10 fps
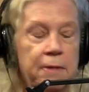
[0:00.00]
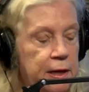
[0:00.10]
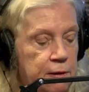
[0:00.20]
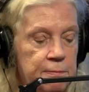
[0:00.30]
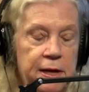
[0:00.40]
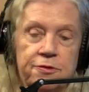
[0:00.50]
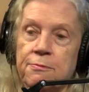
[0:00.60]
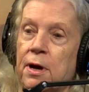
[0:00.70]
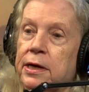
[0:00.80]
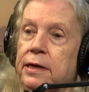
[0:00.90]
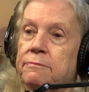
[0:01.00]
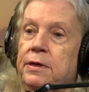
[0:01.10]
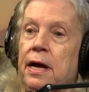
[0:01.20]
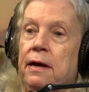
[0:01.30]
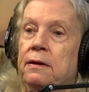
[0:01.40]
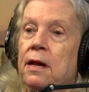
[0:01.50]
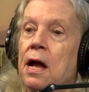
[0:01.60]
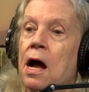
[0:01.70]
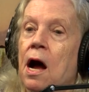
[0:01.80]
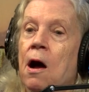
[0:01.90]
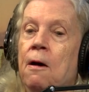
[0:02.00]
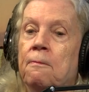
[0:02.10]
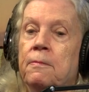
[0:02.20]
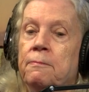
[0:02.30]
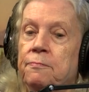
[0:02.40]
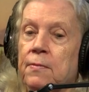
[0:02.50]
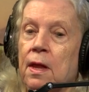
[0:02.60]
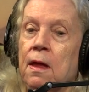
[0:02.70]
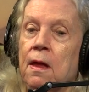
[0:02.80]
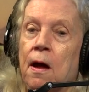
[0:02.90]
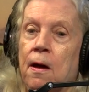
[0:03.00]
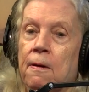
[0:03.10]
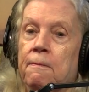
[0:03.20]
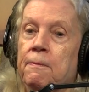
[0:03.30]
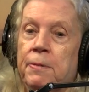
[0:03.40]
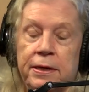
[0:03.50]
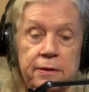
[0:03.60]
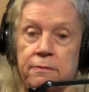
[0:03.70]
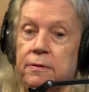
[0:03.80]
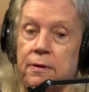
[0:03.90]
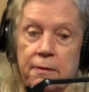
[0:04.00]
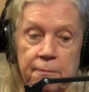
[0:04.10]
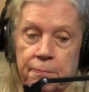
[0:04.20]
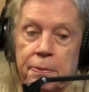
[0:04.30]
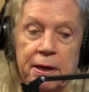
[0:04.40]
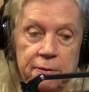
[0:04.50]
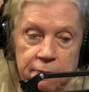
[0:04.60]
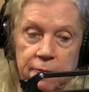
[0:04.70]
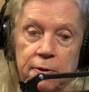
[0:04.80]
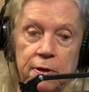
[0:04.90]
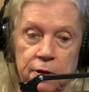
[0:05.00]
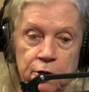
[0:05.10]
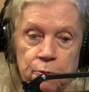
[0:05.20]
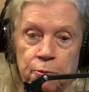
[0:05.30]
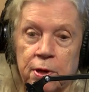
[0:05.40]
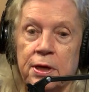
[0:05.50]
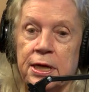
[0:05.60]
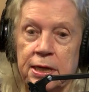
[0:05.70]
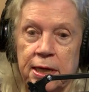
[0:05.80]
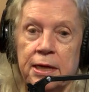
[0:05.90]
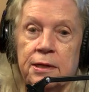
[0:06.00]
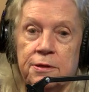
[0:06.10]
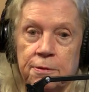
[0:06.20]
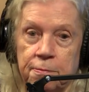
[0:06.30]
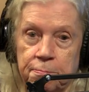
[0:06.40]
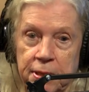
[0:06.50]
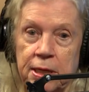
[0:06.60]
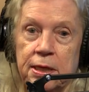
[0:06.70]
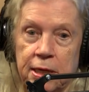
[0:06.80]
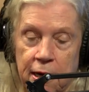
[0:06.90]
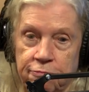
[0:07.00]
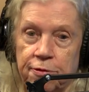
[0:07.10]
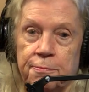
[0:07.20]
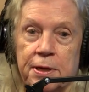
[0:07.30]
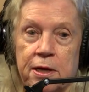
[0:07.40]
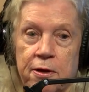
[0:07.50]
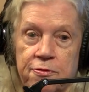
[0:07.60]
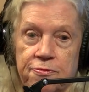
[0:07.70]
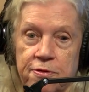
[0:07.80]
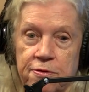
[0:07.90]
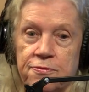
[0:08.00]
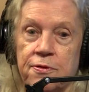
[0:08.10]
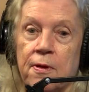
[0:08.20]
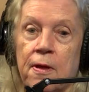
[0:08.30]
He could make some money. Yeah. Um, um, but but you really need to be careful because these.